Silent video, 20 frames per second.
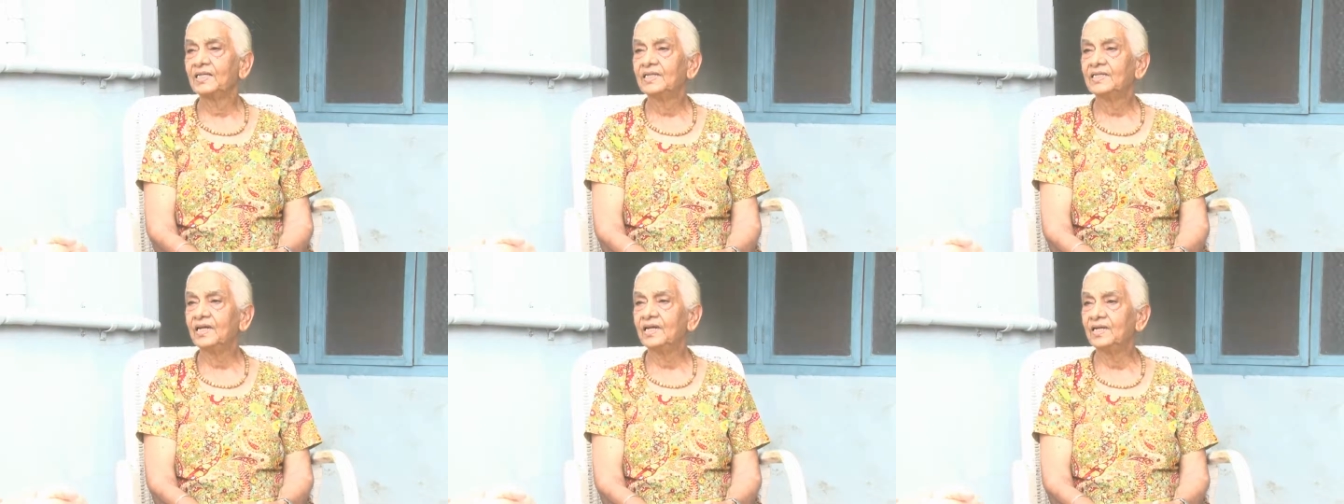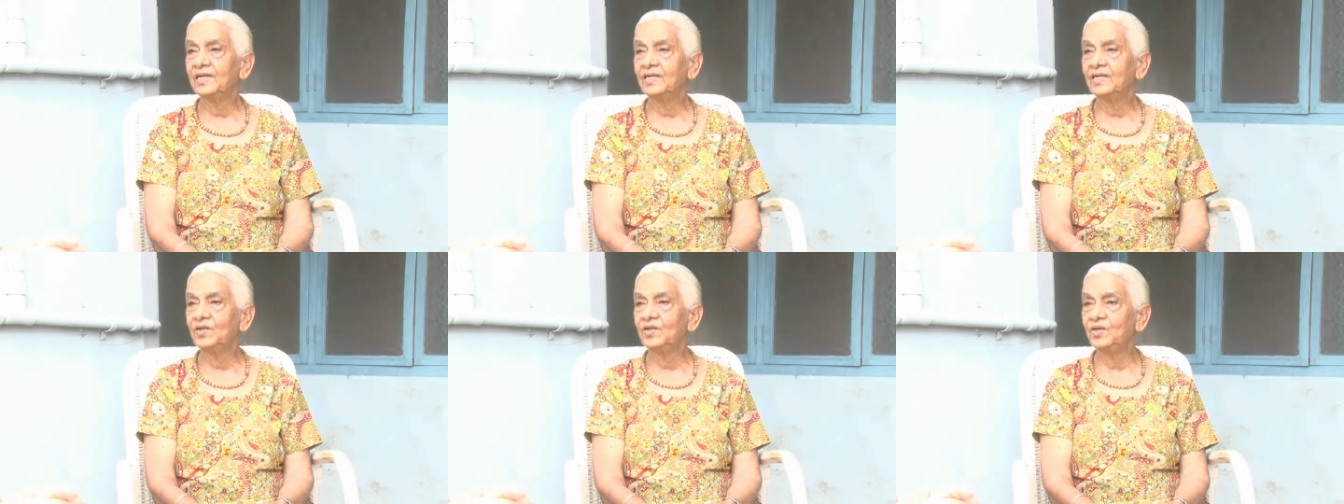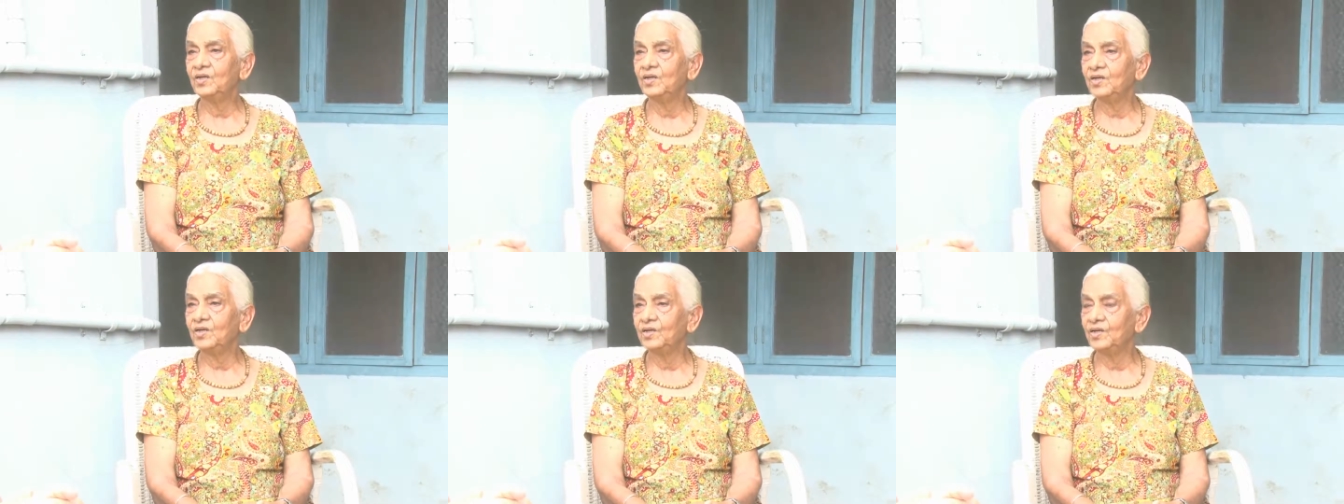Then
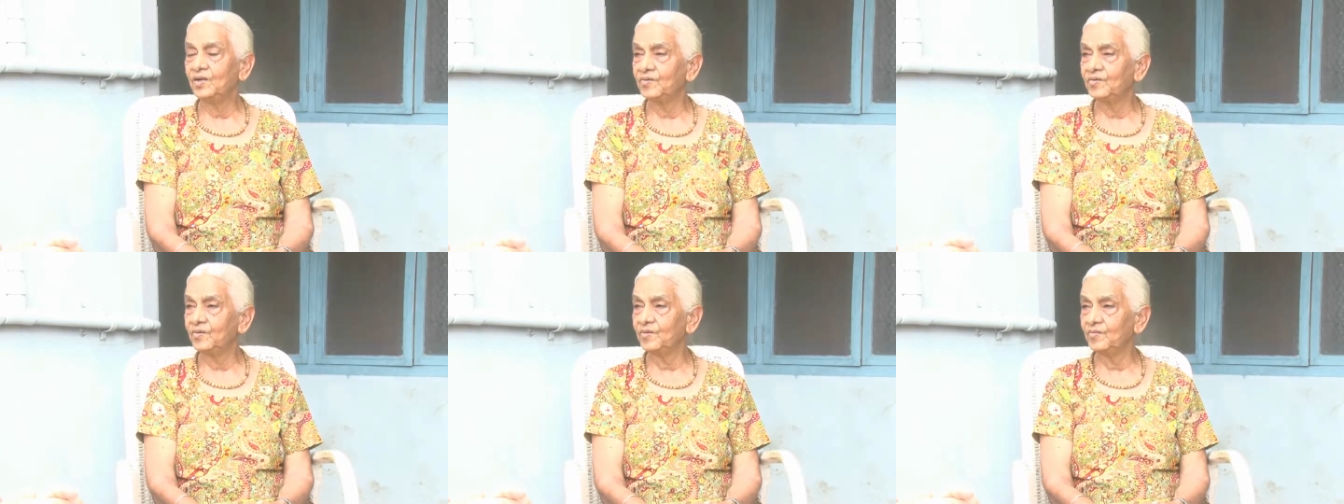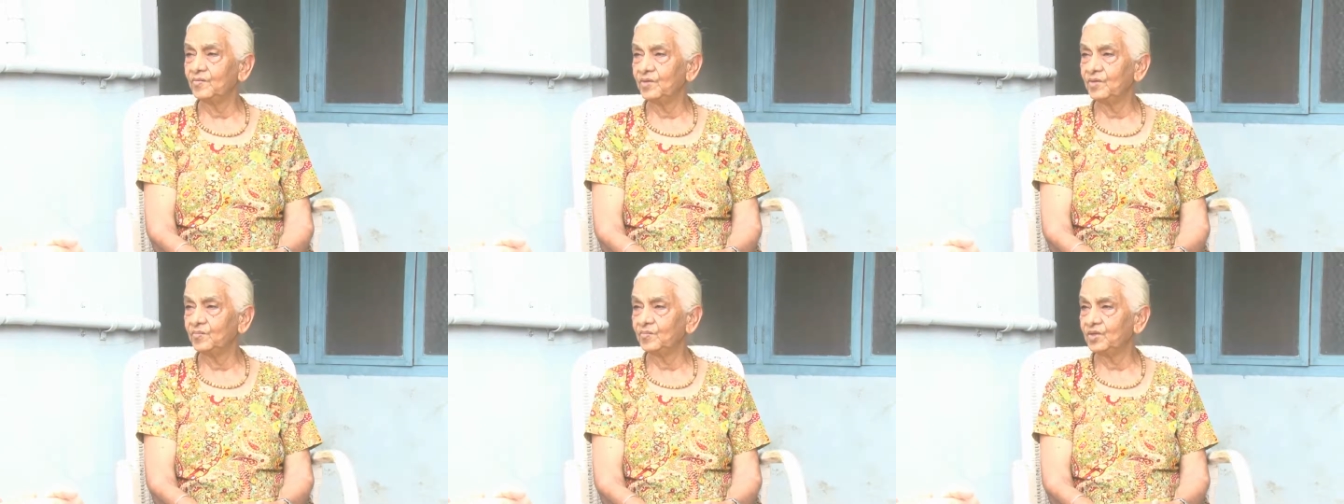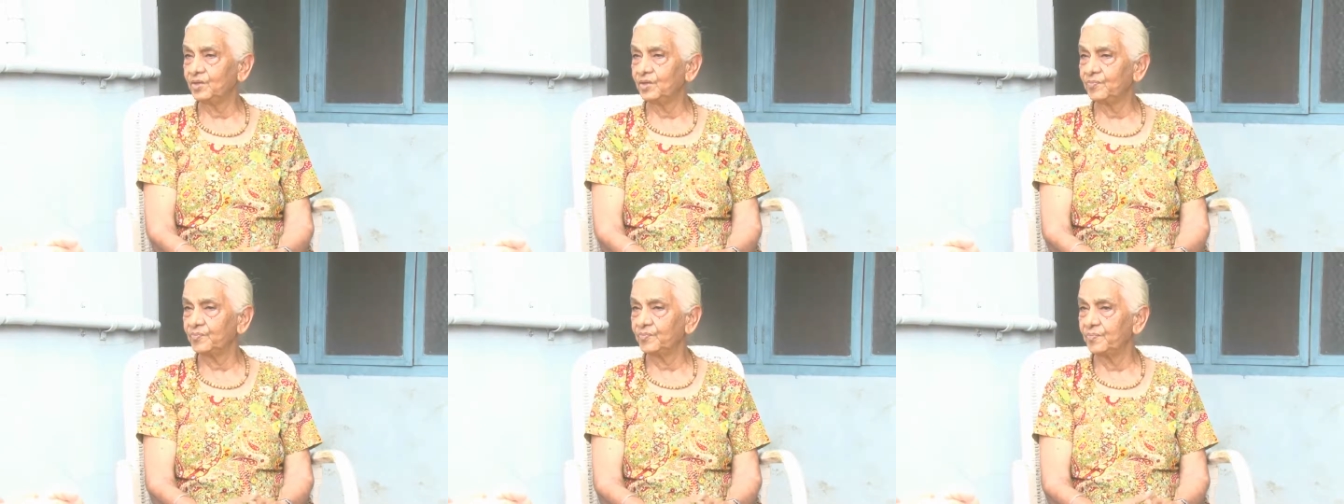
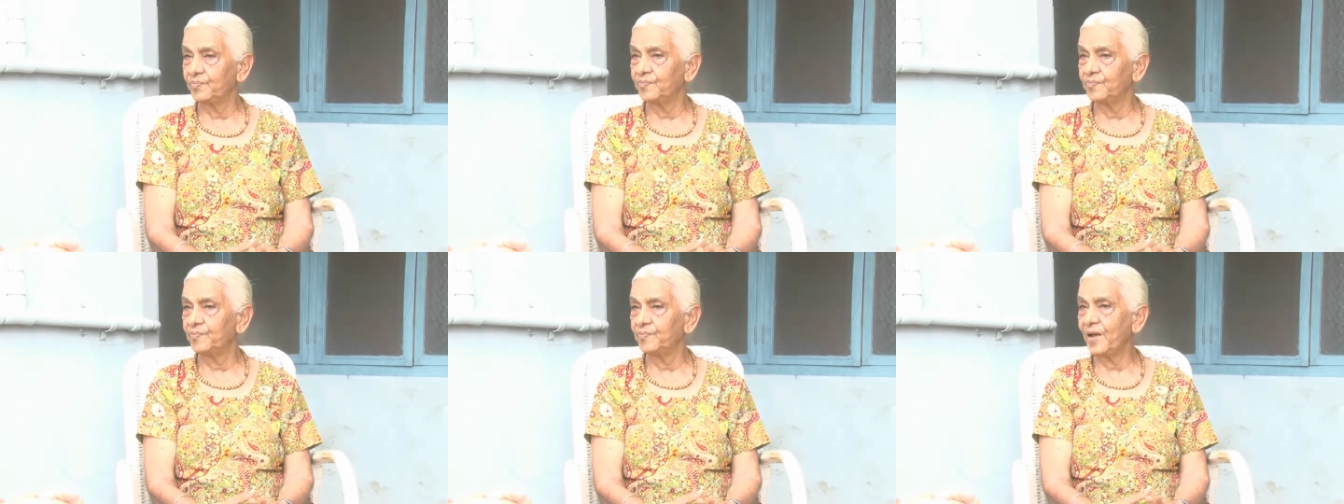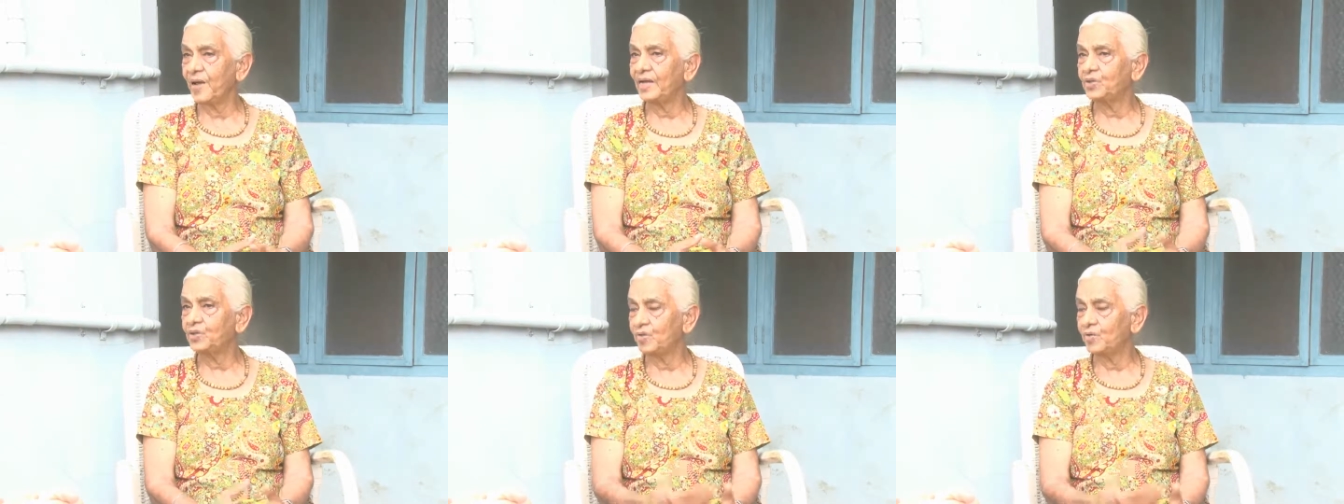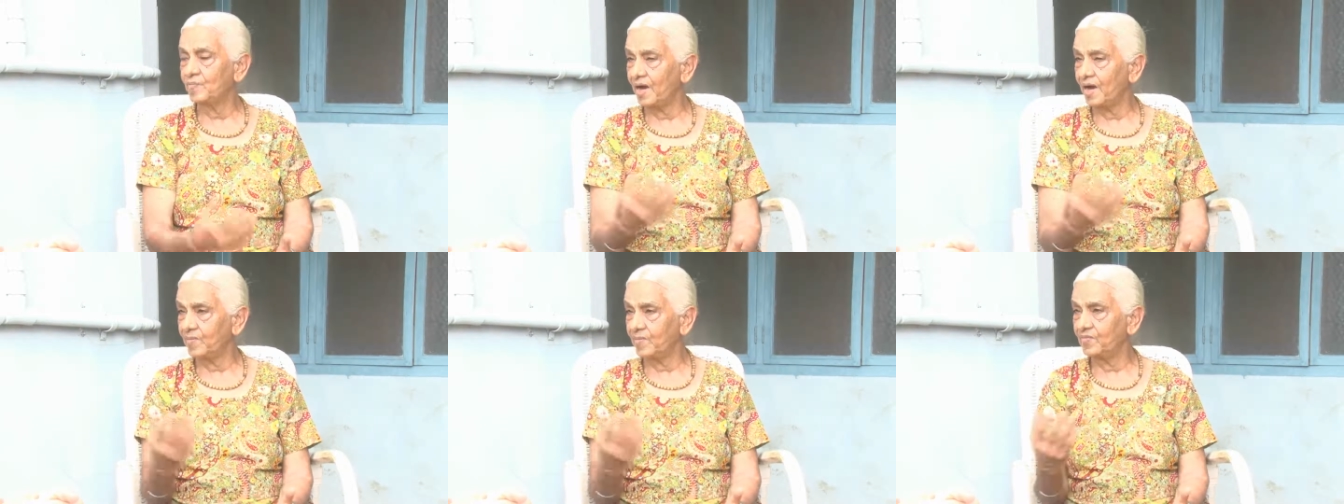
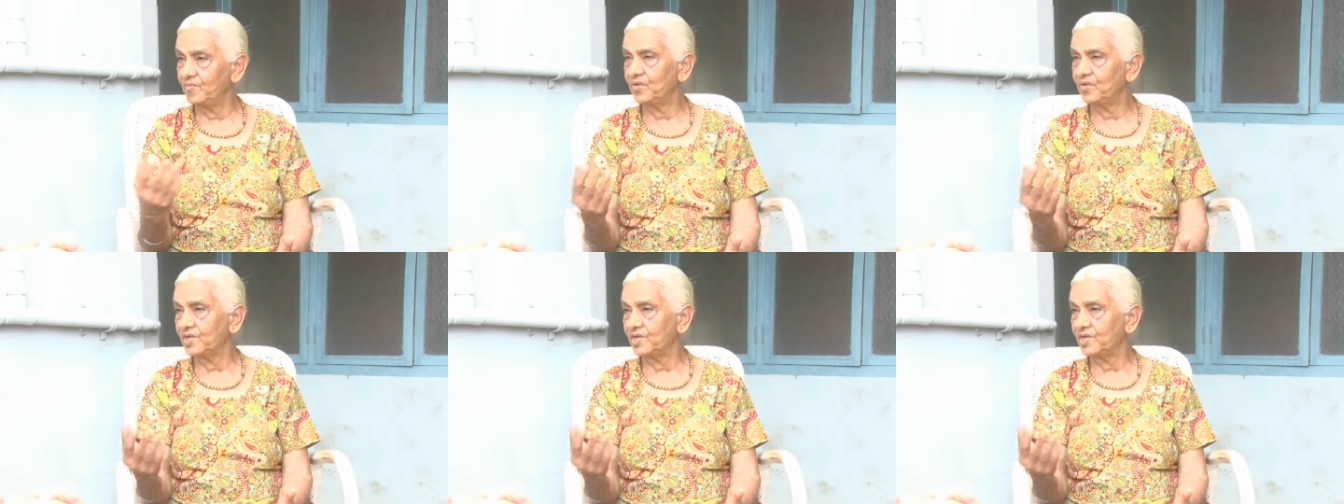pantomime,